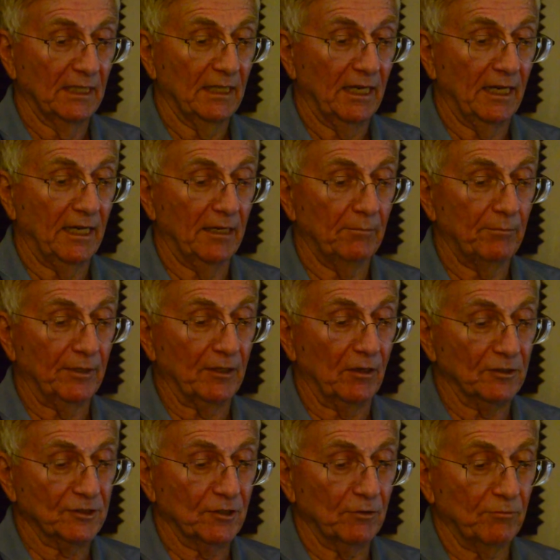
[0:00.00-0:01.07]
but
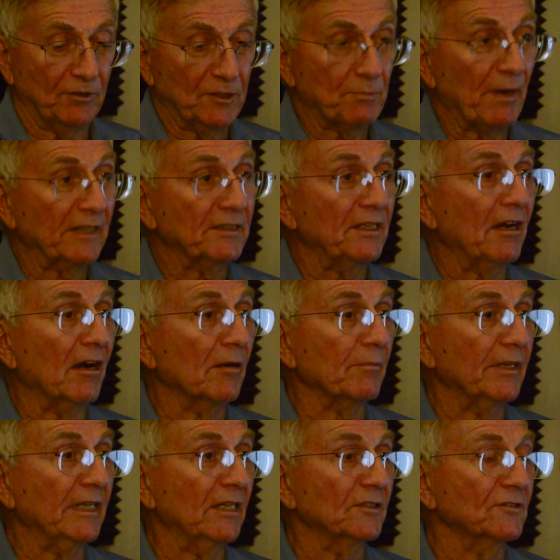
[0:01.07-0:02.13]
also respect the
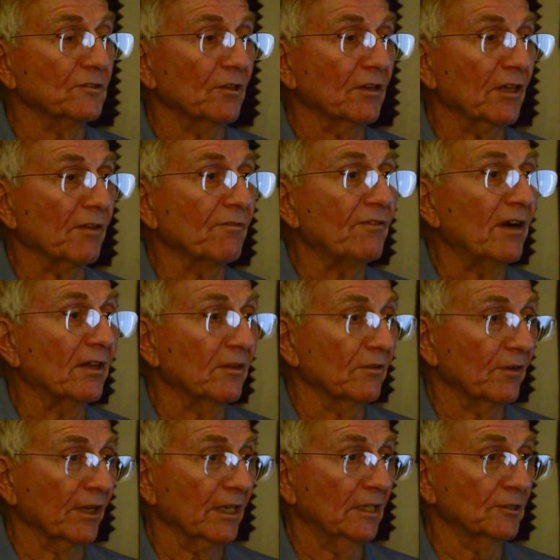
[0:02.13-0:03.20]
army as sort of the father of
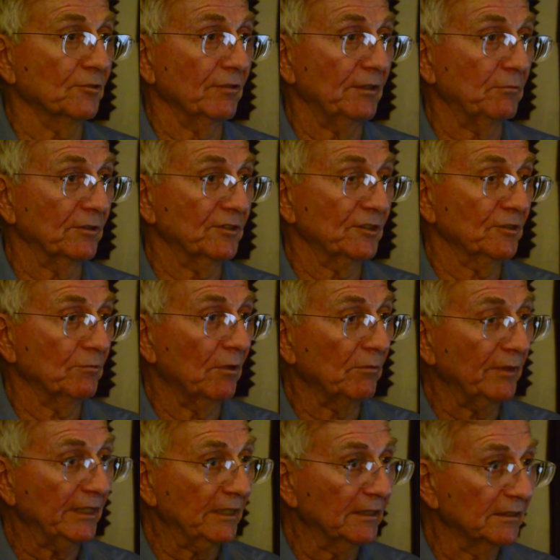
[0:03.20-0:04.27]
the country, which is
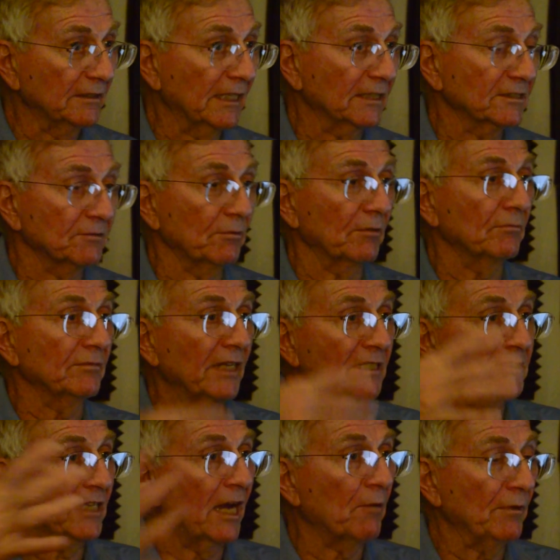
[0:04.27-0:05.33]

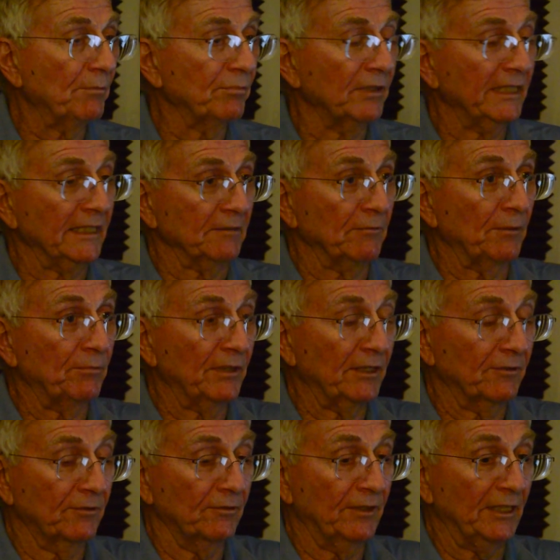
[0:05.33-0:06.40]
that's how we play it. We play
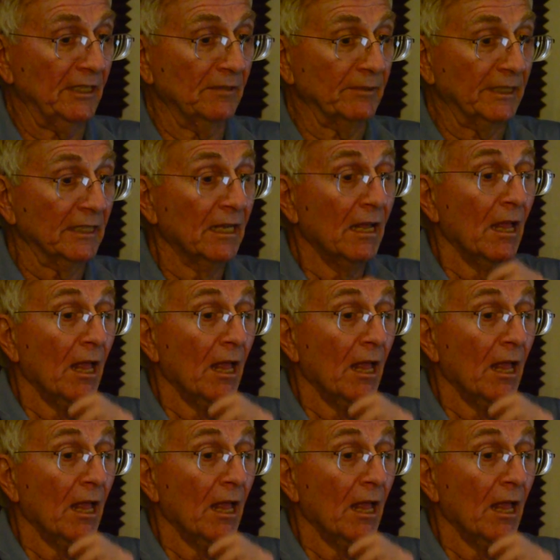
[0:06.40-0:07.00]
through the army.